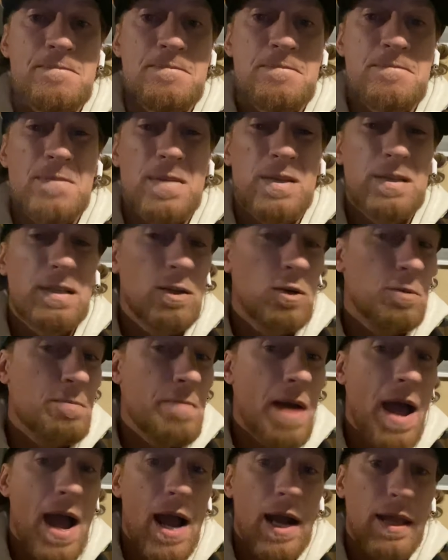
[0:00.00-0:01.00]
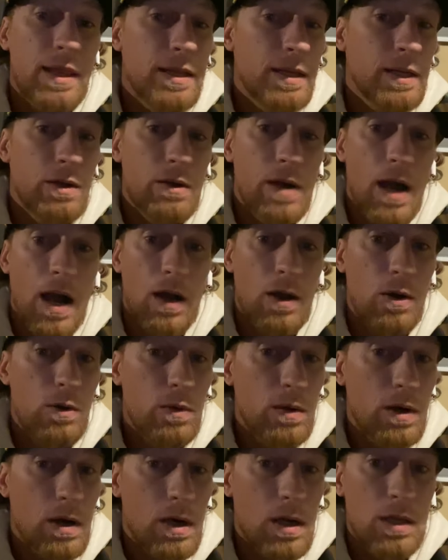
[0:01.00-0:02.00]
this little MAGA thing you got
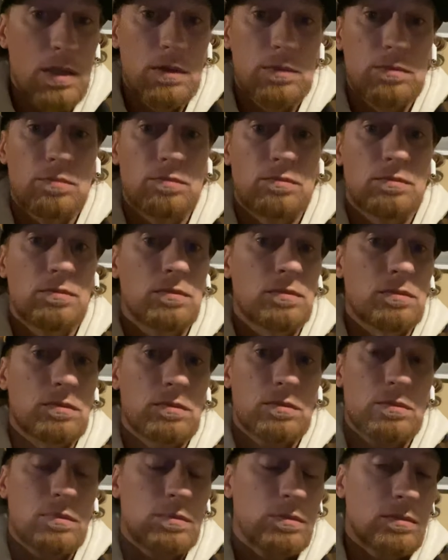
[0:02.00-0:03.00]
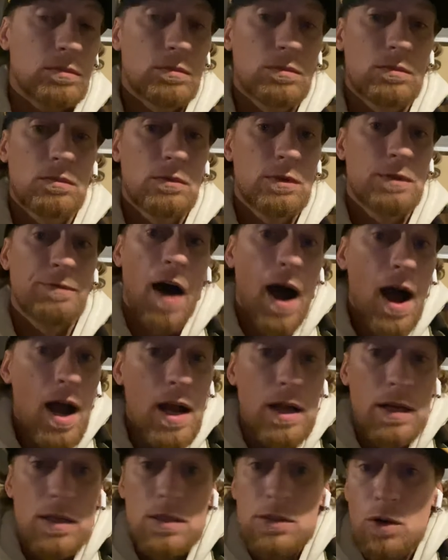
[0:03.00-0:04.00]
going on. It's fine.
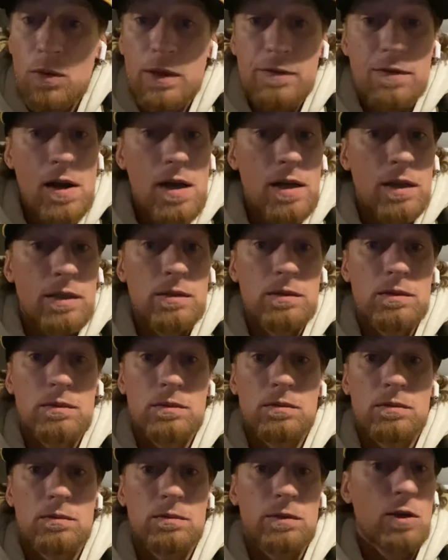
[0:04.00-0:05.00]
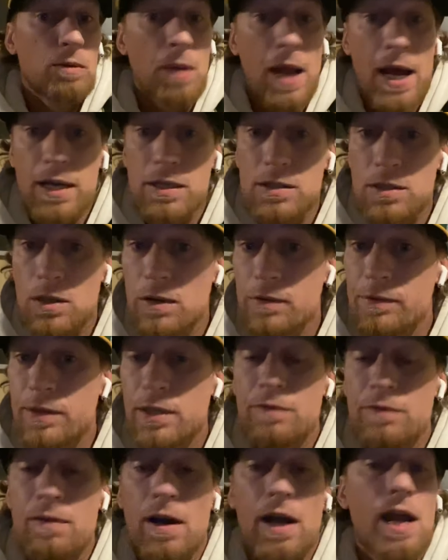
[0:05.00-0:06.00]
It's totally fine. You're a black
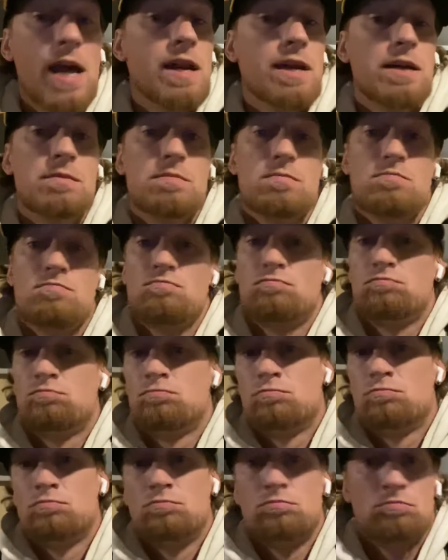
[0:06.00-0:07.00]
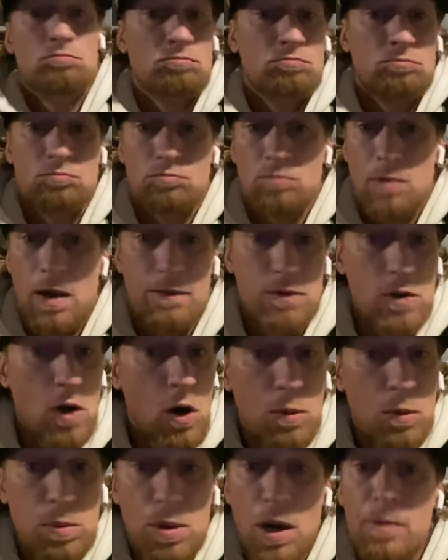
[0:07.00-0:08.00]
conservative. I get it. I have
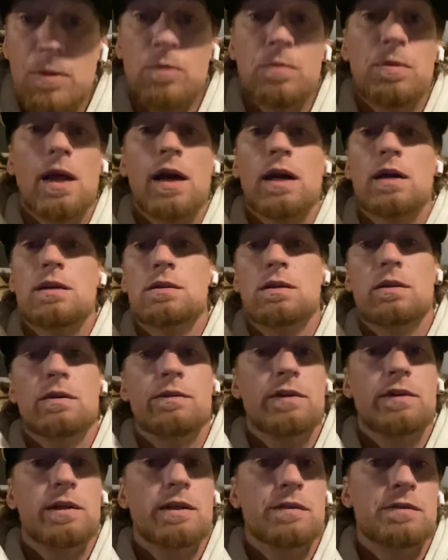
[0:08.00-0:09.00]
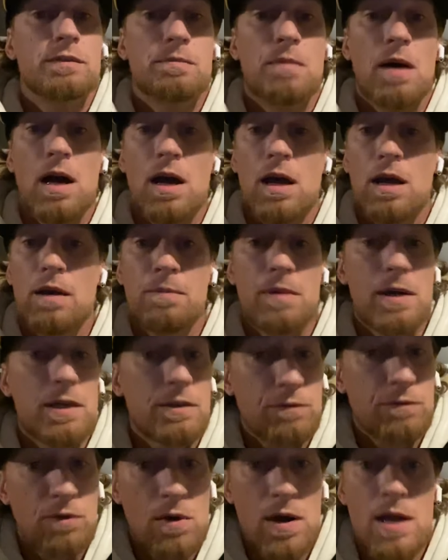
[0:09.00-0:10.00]
no problem with black conservatives. My
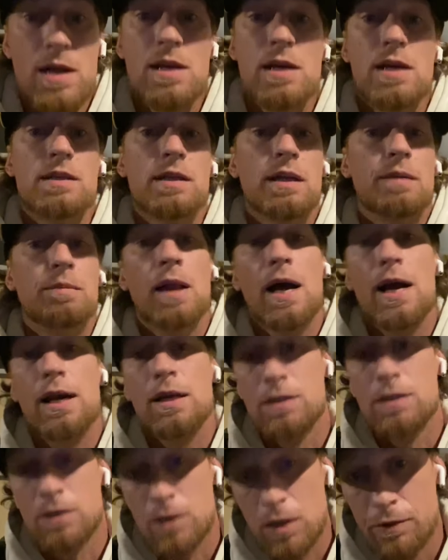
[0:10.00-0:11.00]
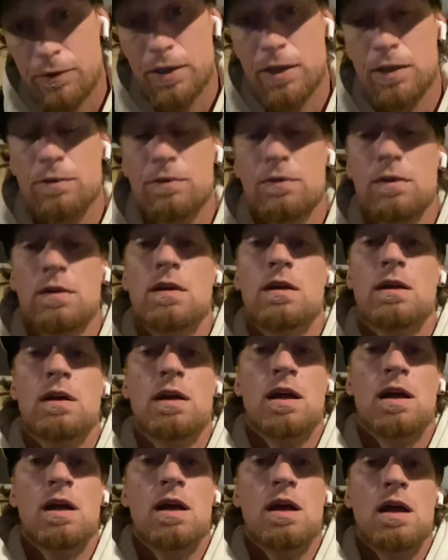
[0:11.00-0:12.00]
best friend is a black conservative.
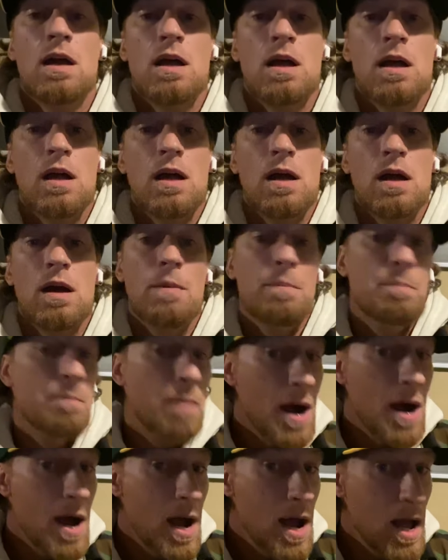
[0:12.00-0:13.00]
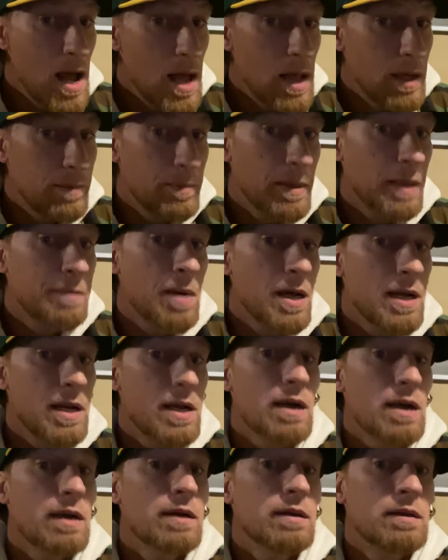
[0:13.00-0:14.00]
But, big but
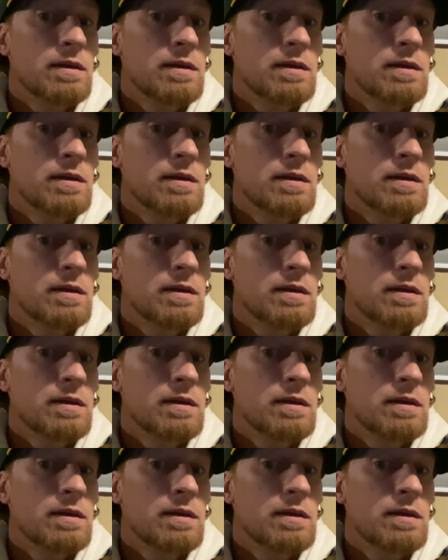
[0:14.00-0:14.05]
here,